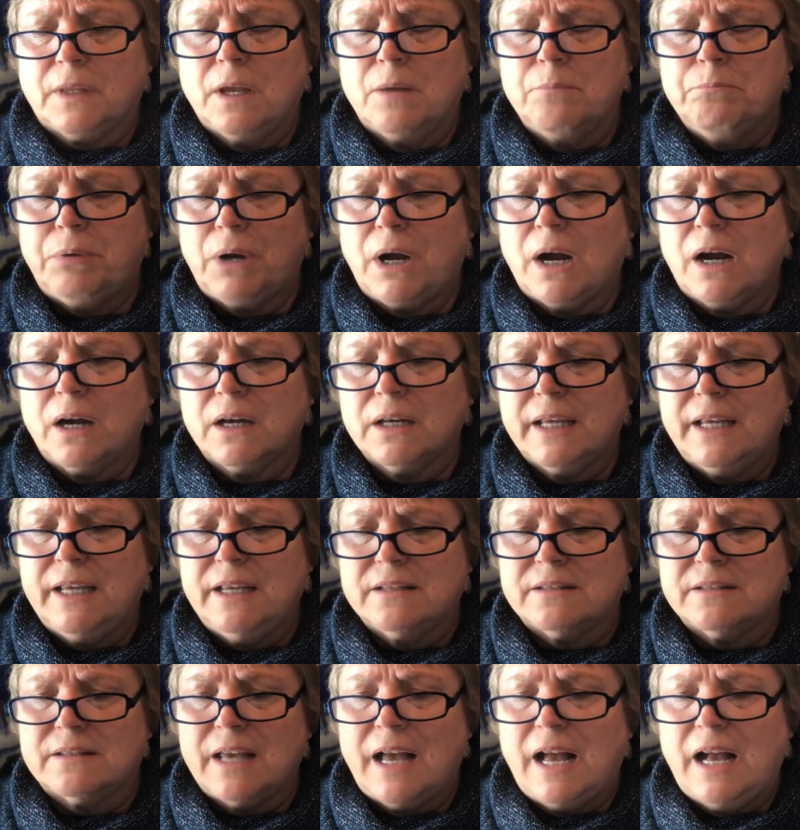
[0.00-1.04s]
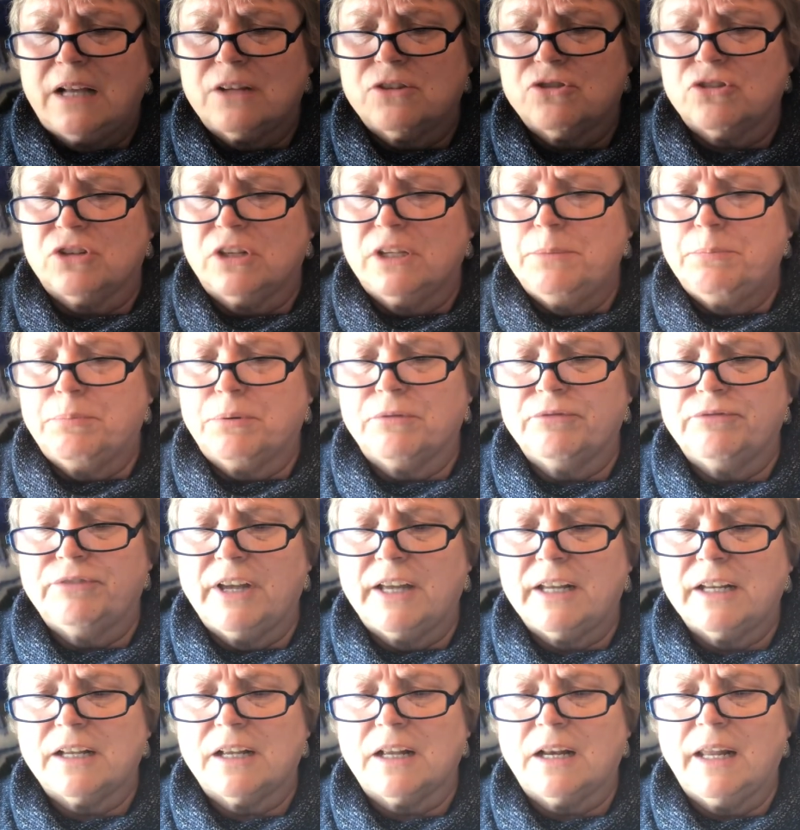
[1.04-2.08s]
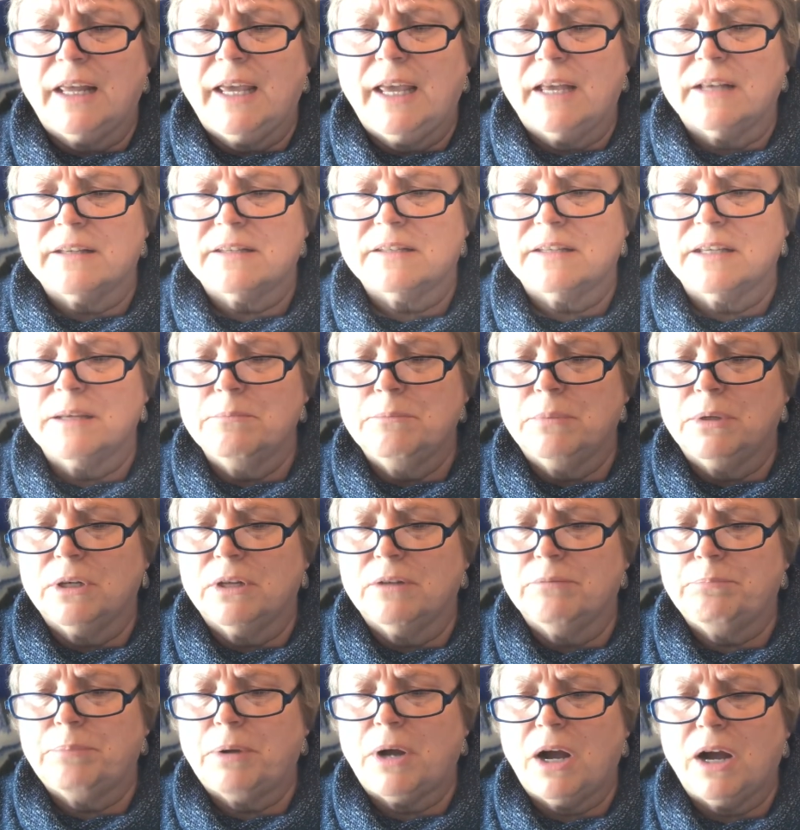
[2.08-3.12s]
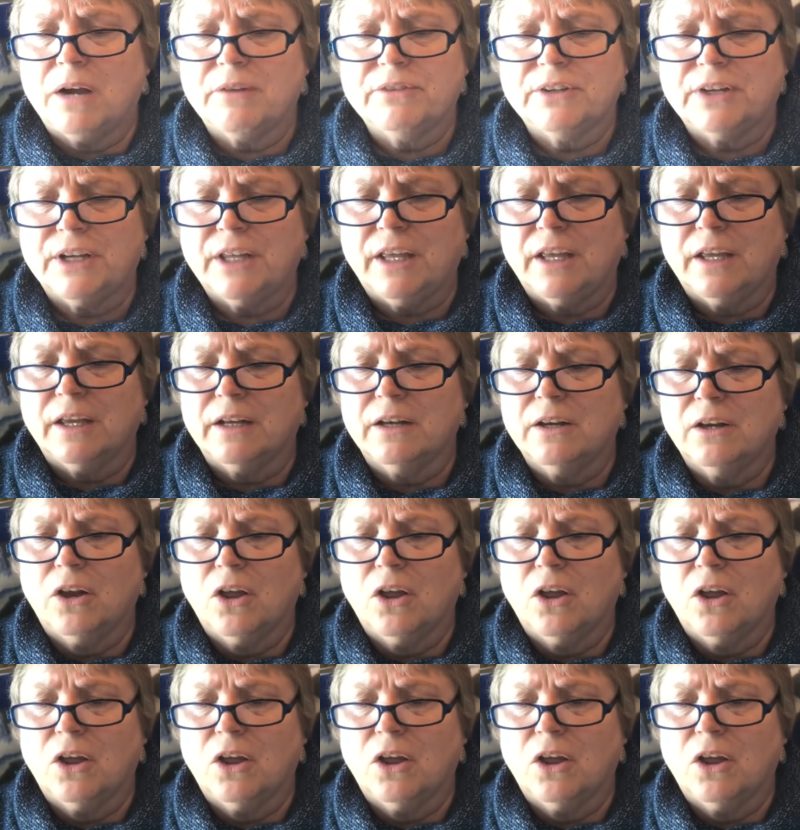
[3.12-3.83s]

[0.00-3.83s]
barley is actually prophetically a symbol of poverty and